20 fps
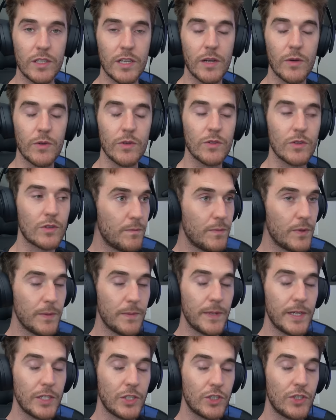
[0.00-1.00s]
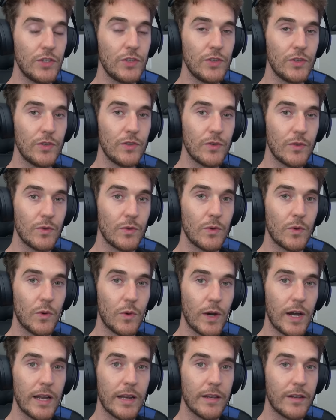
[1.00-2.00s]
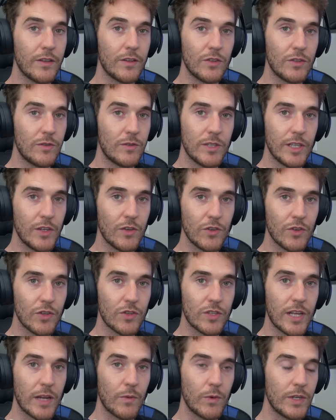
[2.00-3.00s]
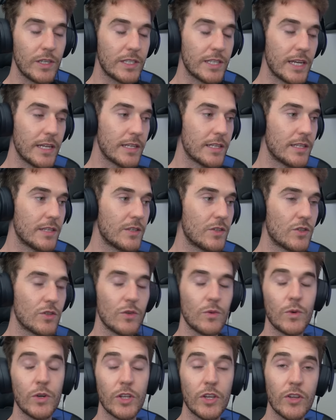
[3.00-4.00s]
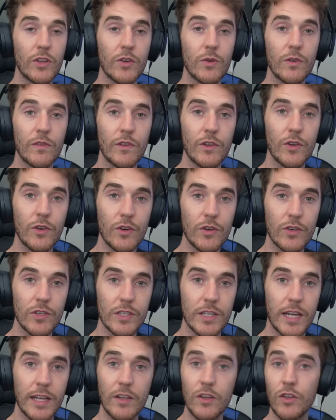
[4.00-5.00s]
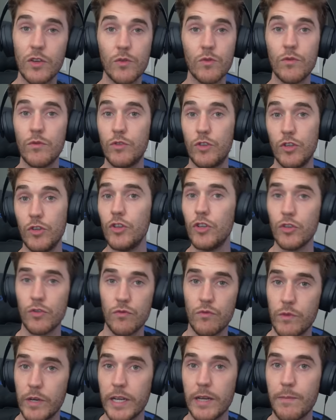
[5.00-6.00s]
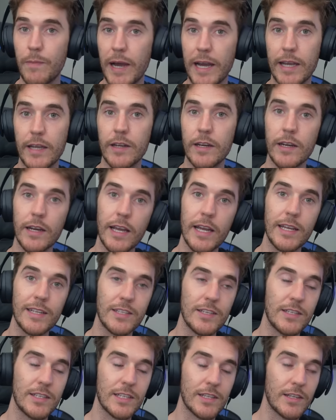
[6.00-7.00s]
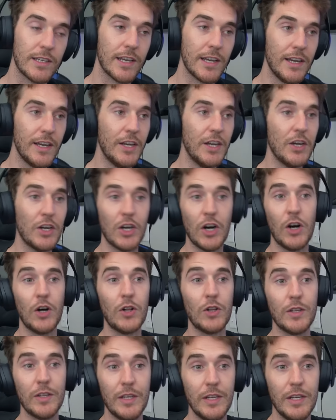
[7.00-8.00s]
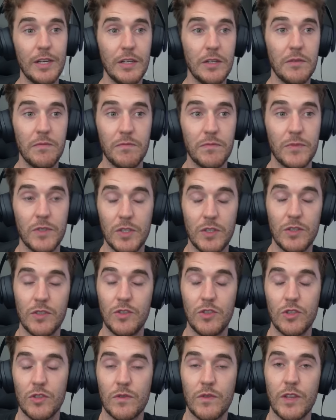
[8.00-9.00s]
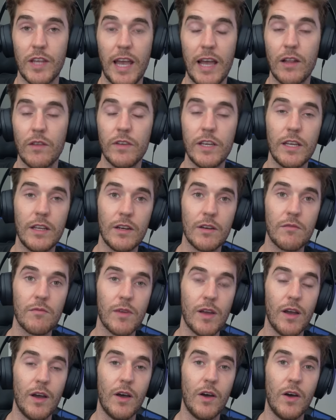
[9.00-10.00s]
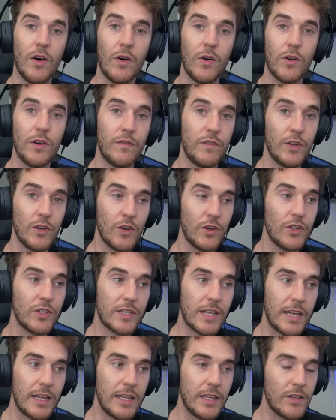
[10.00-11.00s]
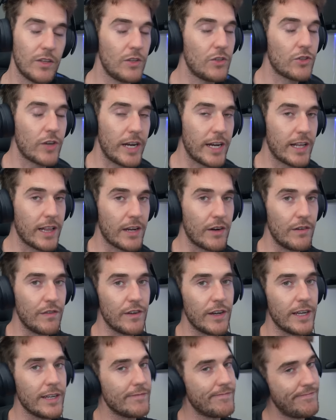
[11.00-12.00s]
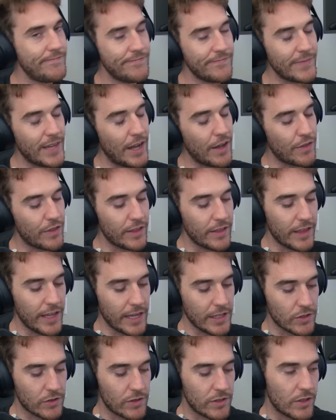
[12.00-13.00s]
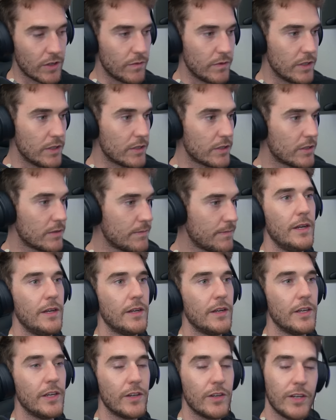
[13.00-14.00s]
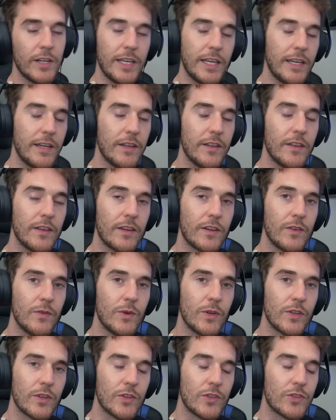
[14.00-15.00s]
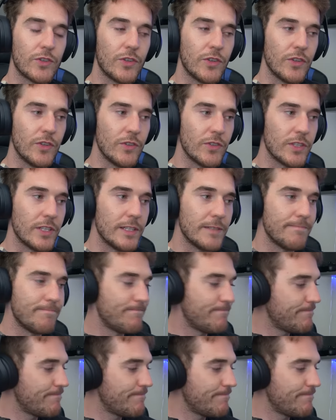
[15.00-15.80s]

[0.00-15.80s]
towers. But my student, Juan, didn't understand what he says. So what do you do if you don't understand? Do you, do you just read back an ATC call just for the hell of it? Or if you don't understand it, do you try and clarify? I think the answer is obvious. Now you're going to hear the, what the controller does here.